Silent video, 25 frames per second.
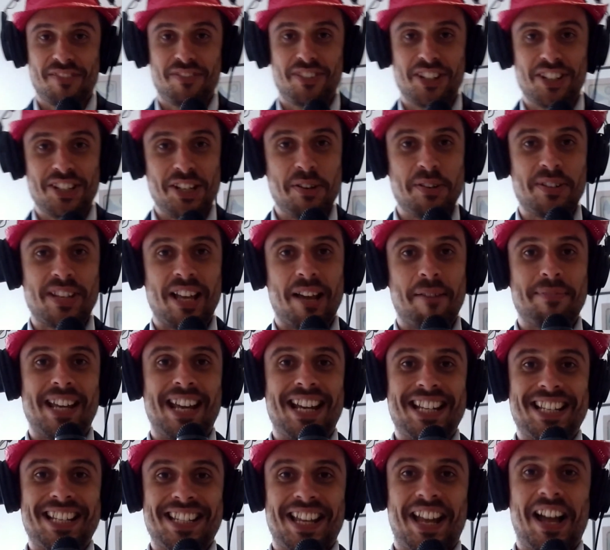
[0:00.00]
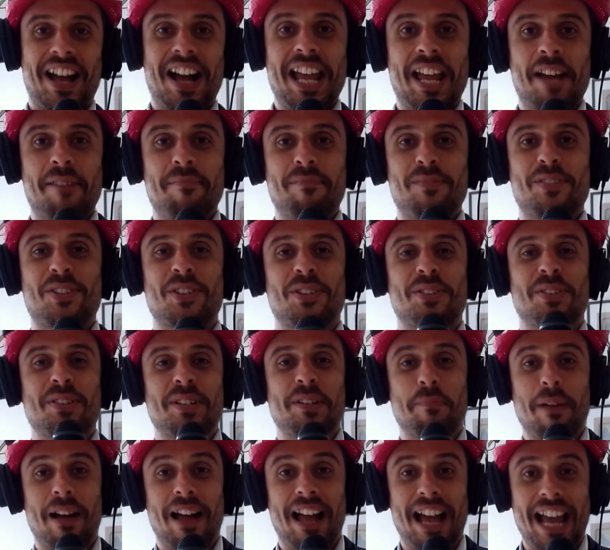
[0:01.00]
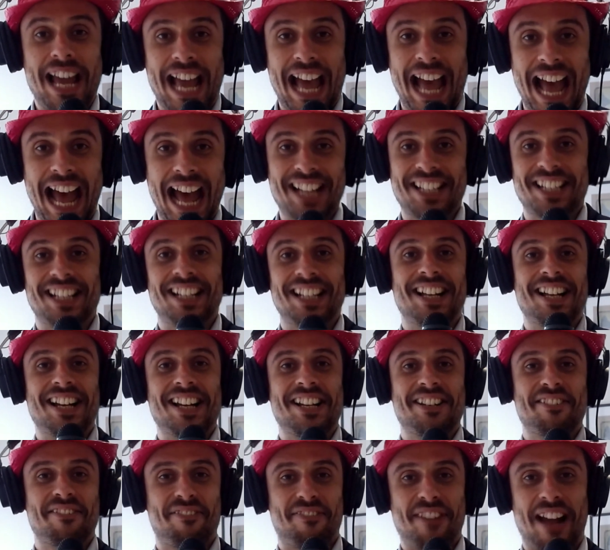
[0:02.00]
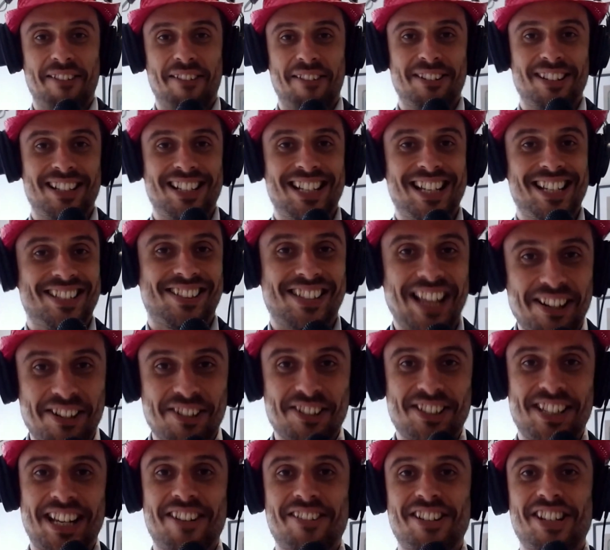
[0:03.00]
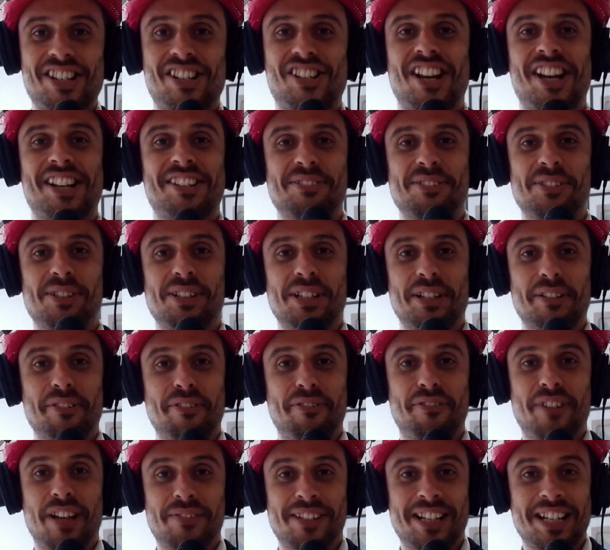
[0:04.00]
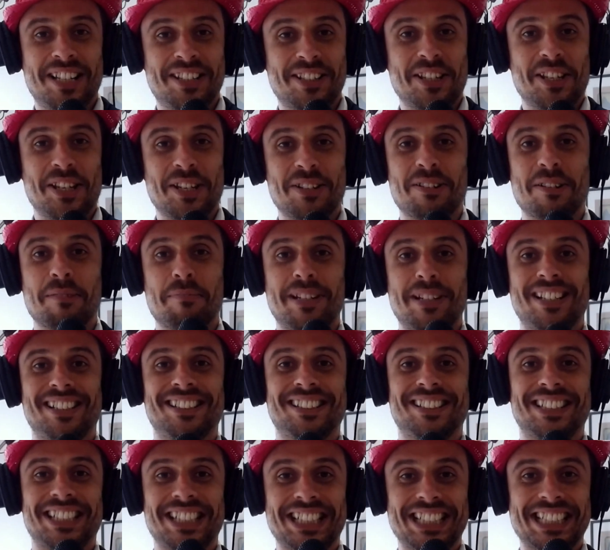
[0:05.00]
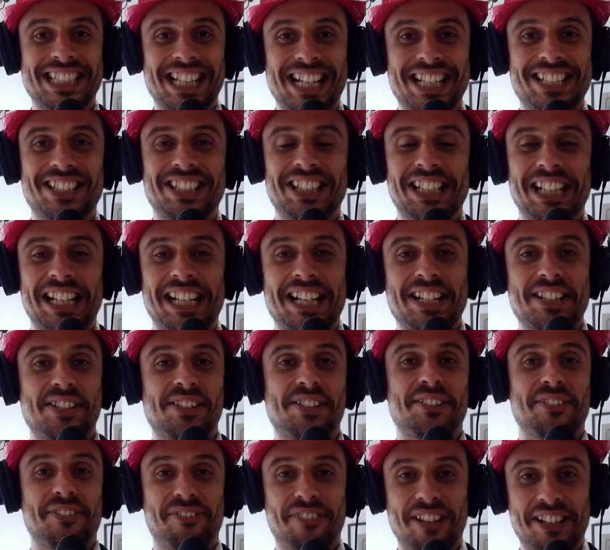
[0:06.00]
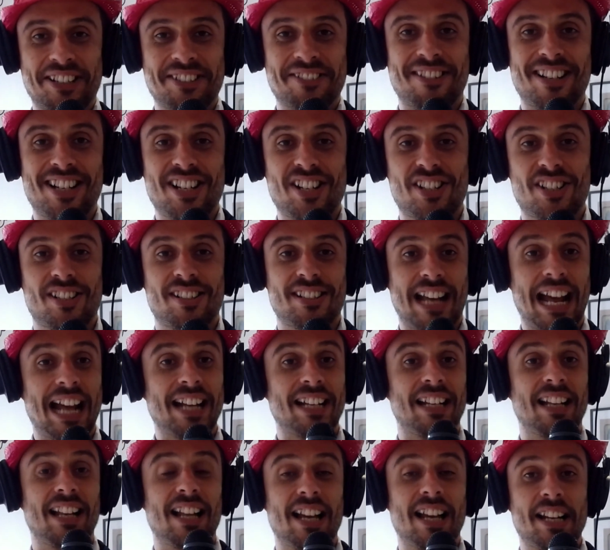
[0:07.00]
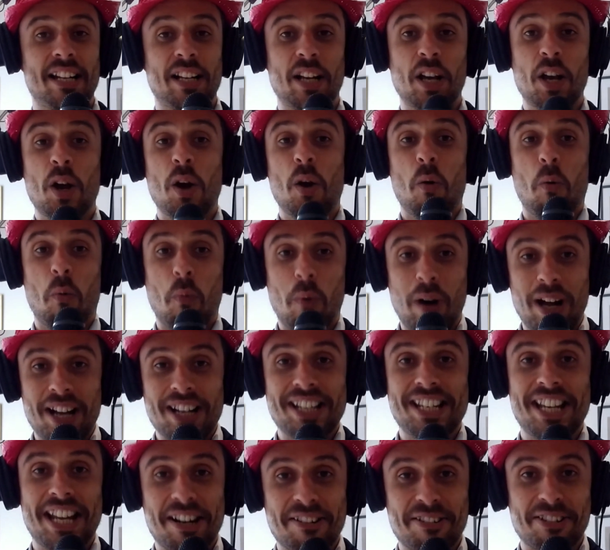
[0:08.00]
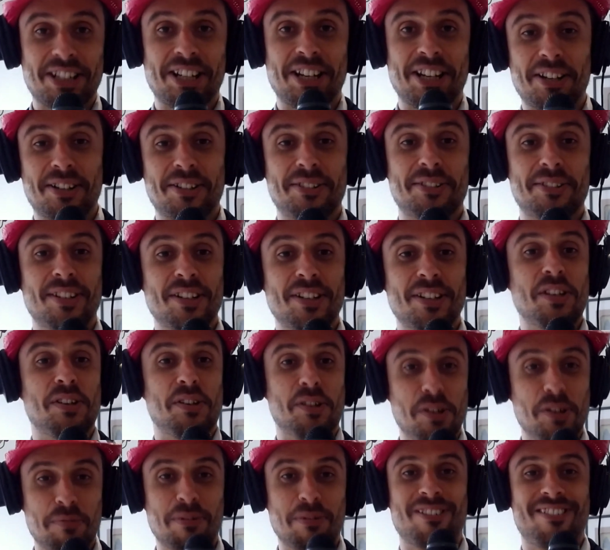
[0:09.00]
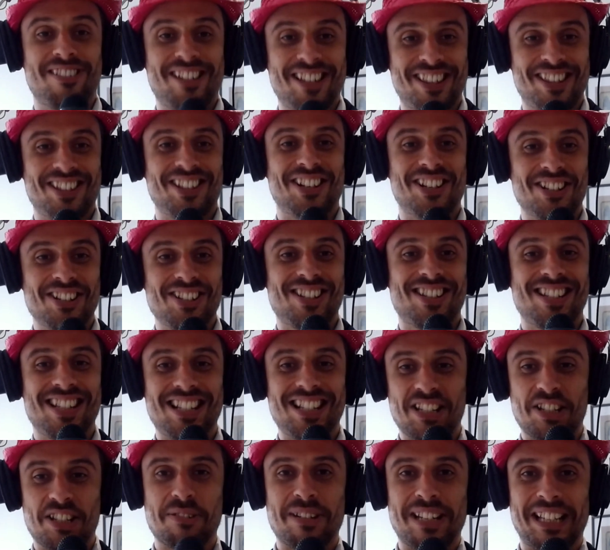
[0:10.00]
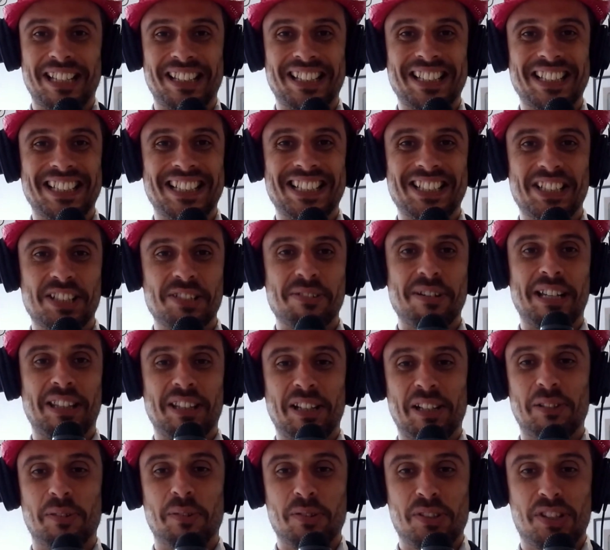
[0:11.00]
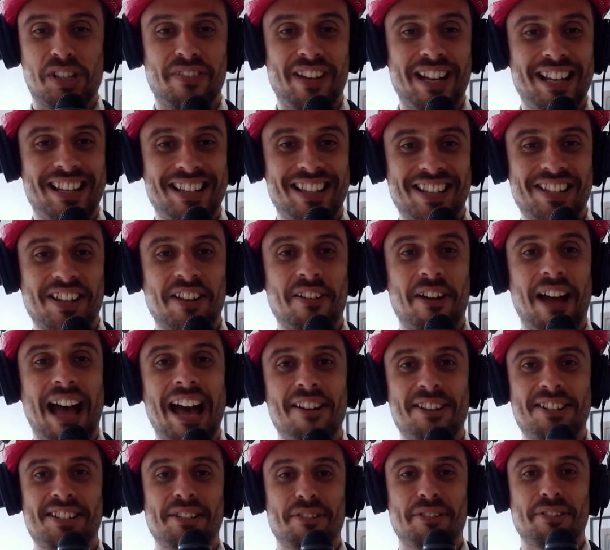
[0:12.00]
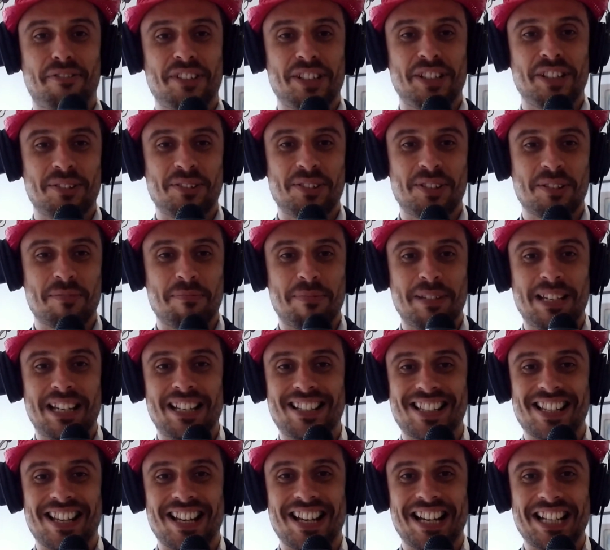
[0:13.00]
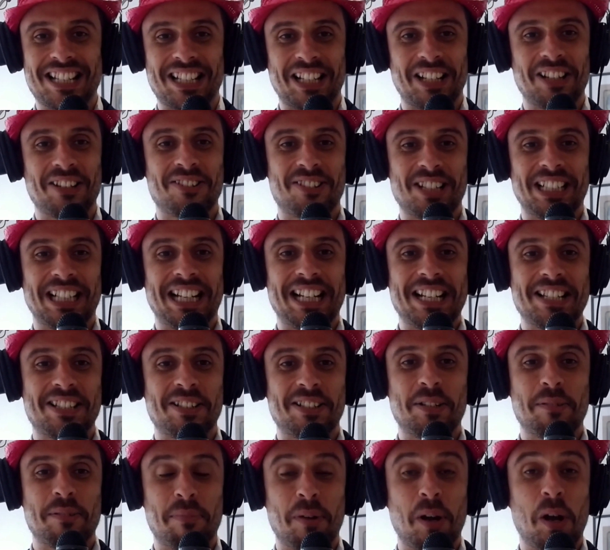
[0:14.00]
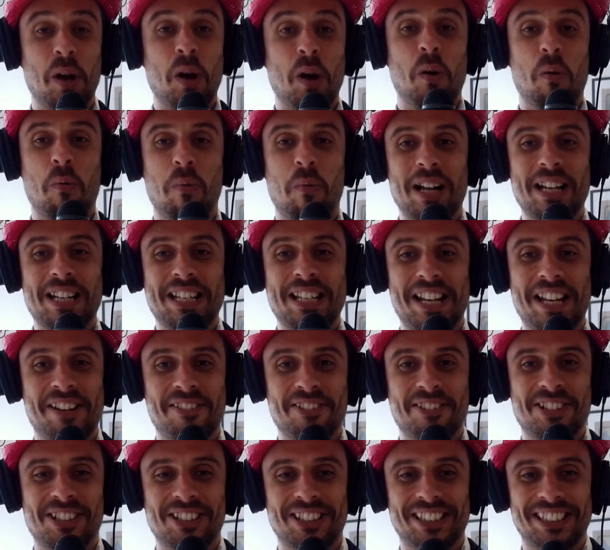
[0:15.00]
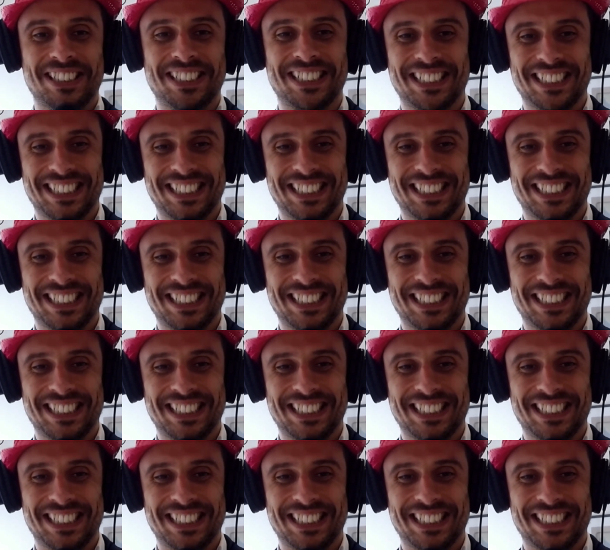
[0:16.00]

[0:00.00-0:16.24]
of the news update, I am joined by Adeline Farrelly, Secretary General of FEVE, the European Container Glass Federation. Adeline, 1 year ago, you were in the hot seat doing the launch event. So how does it feel to be inside Close the Glass Loop 1 year on?